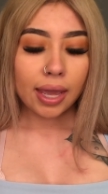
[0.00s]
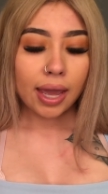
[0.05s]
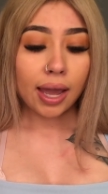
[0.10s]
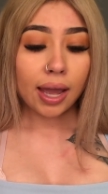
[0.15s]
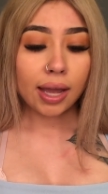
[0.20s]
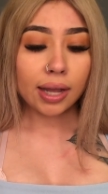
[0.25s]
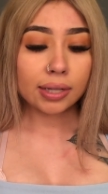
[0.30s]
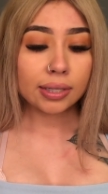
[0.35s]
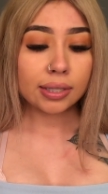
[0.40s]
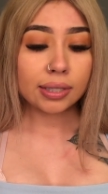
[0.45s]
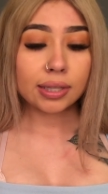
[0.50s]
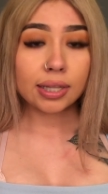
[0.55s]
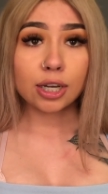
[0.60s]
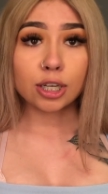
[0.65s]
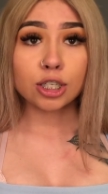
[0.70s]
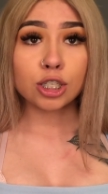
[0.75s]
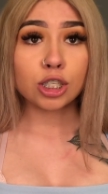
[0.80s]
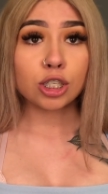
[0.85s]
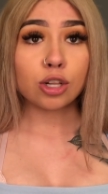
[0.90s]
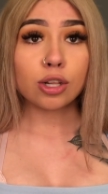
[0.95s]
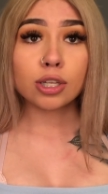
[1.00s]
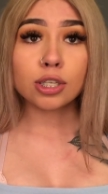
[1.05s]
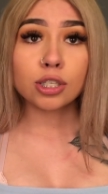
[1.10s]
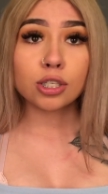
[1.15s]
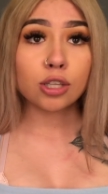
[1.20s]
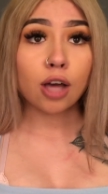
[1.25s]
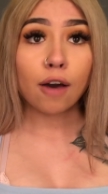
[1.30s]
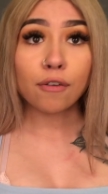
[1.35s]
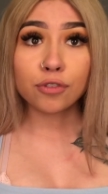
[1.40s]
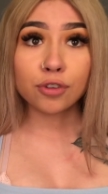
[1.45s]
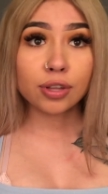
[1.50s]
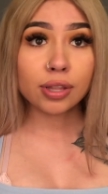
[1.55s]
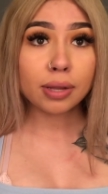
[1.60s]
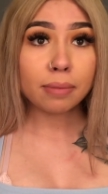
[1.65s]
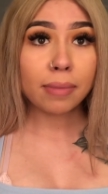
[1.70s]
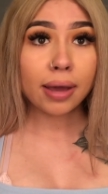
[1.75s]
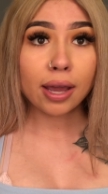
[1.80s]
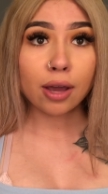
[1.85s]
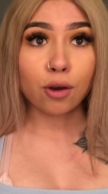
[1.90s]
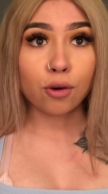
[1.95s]
And they're still softer than
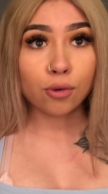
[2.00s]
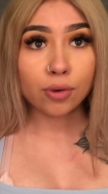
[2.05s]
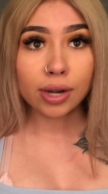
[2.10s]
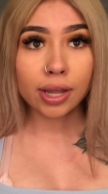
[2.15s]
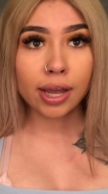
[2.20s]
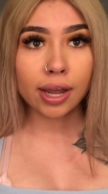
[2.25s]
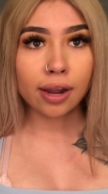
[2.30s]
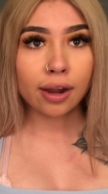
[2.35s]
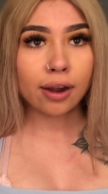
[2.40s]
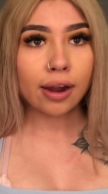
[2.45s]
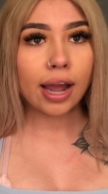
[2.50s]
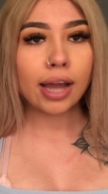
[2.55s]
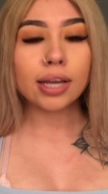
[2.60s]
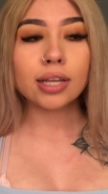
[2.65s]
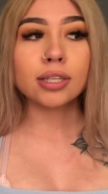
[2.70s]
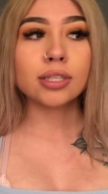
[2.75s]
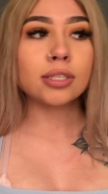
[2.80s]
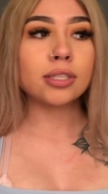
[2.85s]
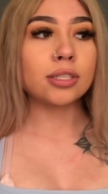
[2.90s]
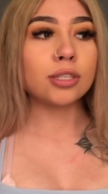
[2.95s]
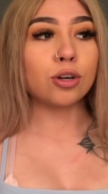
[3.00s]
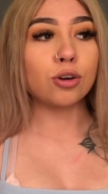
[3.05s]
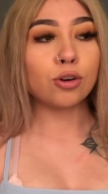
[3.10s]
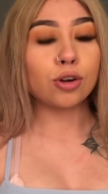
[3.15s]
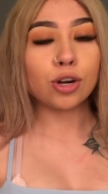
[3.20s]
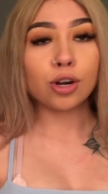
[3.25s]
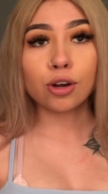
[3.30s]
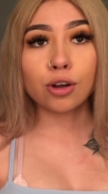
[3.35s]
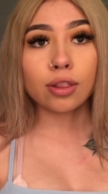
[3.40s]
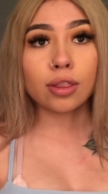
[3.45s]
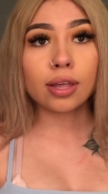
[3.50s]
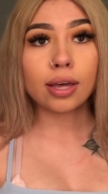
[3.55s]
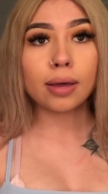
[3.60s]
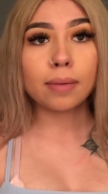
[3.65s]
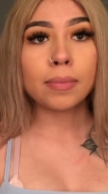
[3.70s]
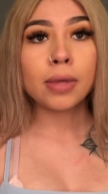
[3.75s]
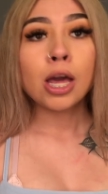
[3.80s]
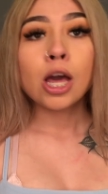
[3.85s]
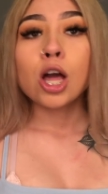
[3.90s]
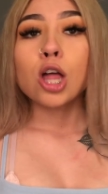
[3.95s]
my own hair. I can still curl
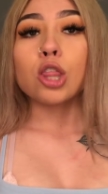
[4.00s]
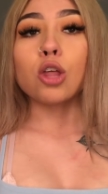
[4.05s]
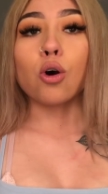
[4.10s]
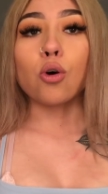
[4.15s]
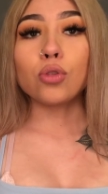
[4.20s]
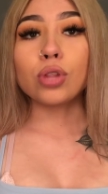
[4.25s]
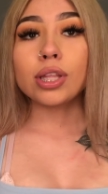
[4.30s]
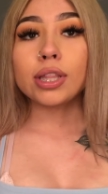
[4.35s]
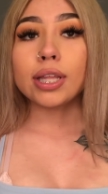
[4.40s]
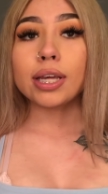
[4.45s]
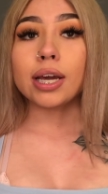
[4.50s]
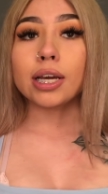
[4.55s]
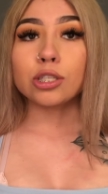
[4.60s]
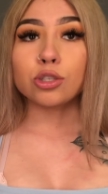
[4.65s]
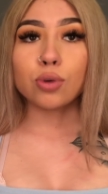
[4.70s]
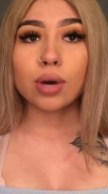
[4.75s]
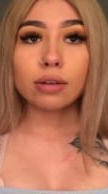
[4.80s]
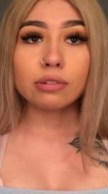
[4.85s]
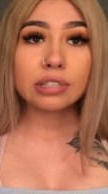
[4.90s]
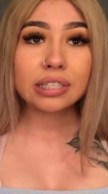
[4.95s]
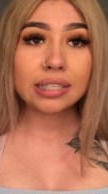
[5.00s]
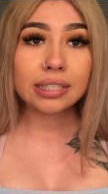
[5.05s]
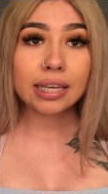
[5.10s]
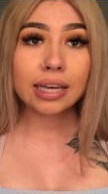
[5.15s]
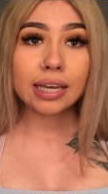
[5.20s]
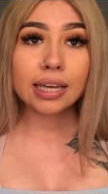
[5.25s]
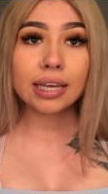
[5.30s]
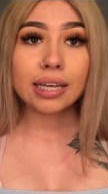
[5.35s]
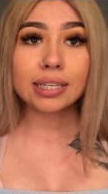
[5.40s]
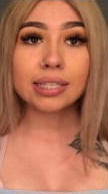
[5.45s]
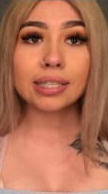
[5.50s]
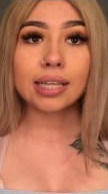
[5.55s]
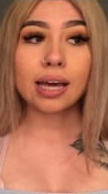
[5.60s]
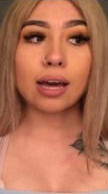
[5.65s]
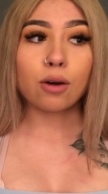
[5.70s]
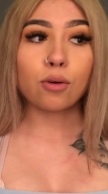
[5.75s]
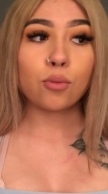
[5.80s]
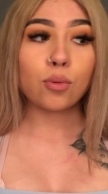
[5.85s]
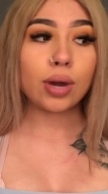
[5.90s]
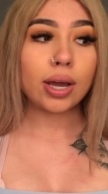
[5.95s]
them. The only thing I do have to say is
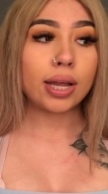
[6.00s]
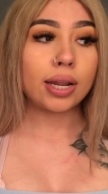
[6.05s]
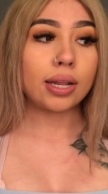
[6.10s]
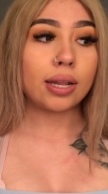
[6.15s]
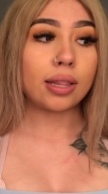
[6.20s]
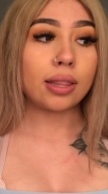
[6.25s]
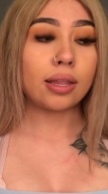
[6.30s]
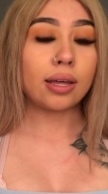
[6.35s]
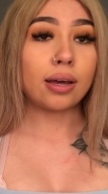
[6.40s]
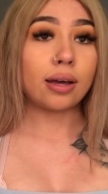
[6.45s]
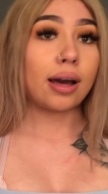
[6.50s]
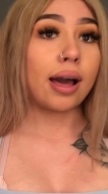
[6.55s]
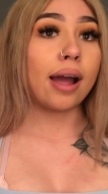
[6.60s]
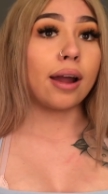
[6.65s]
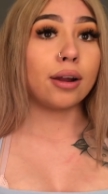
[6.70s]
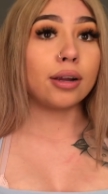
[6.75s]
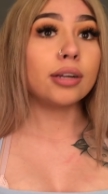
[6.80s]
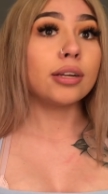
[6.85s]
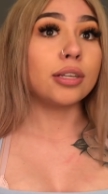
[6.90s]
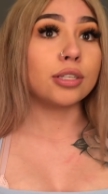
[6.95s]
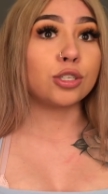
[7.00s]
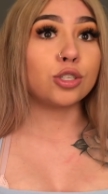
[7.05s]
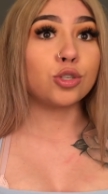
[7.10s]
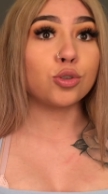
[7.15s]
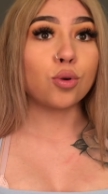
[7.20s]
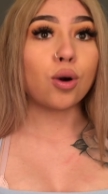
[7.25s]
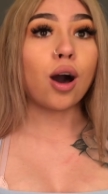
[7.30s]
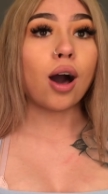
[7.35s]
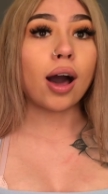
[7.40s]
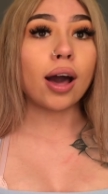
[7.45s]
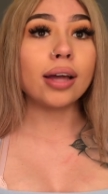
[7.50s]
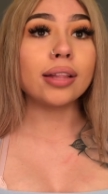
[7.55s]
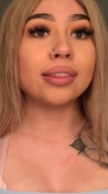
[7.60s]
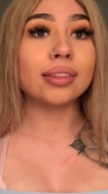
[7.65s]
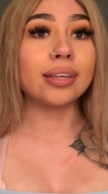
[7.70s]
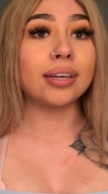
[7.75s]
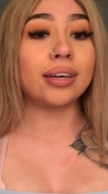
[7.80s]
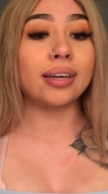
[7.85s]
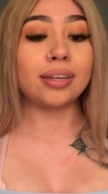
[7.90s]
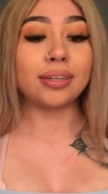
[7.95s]
that when the iron is too hot,
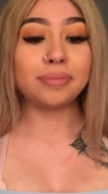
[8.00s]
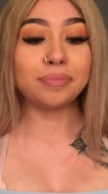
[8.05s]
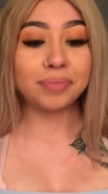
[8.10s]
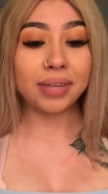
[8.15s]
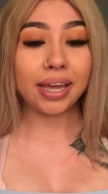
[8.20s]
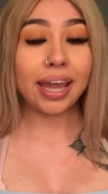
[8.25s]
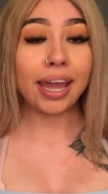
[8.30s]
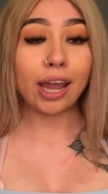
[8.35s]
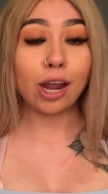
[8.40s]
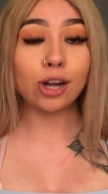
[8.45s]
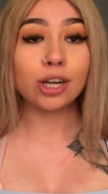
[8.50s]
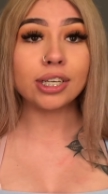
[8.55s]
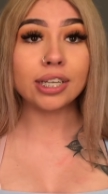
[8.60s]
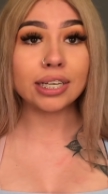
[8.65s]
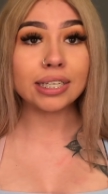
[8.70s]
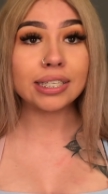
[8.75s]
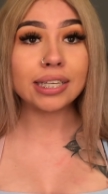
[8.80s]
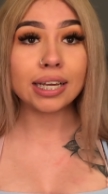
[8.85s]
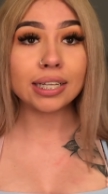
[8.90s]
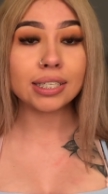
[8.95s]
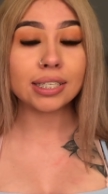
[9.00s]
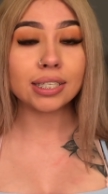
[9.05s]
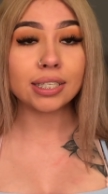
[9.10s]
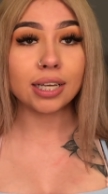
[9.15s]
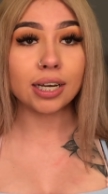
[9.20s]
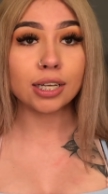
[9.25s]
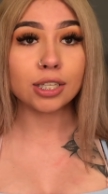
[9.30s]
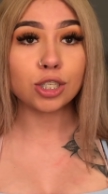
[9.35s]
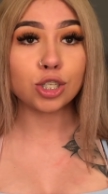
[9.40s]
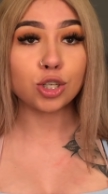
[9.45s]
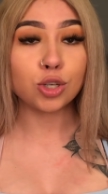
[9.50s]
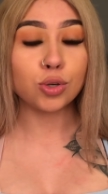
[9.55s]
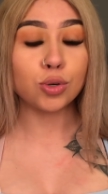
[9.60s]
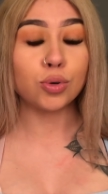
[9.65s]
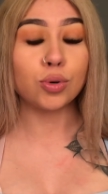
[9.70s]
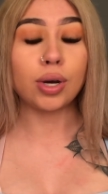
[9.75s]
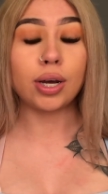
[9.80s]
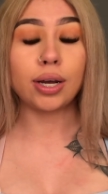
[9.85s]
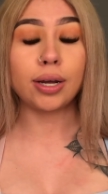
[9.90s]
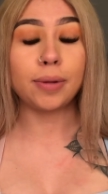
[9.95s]
the hair does get stuck
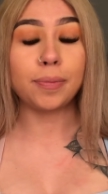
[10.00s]
to